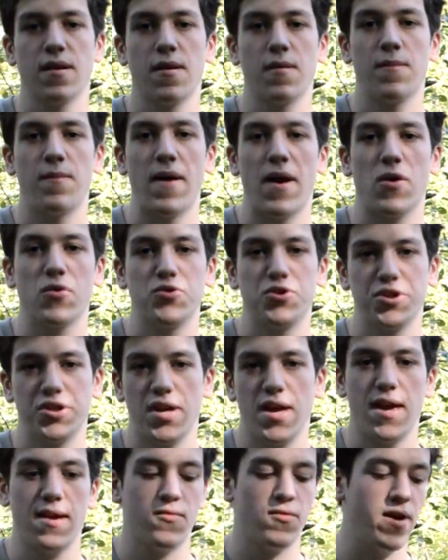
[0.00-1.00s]
pouch
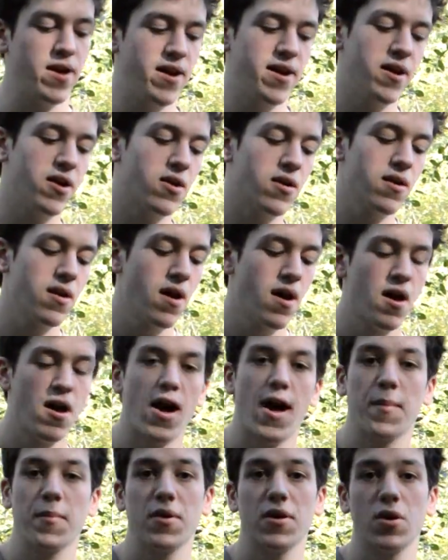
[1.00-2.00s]
kit right here,
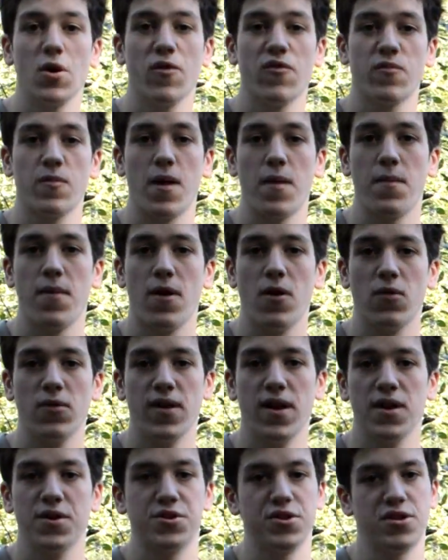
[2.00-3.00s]
I'm going to go over my bottle
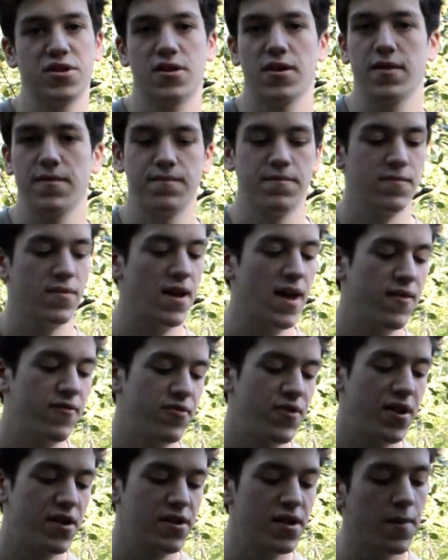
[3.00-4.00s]
kit just to liven
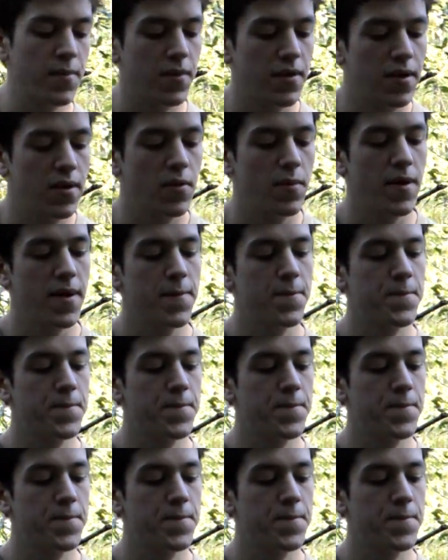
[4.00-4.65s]
things up a little bit.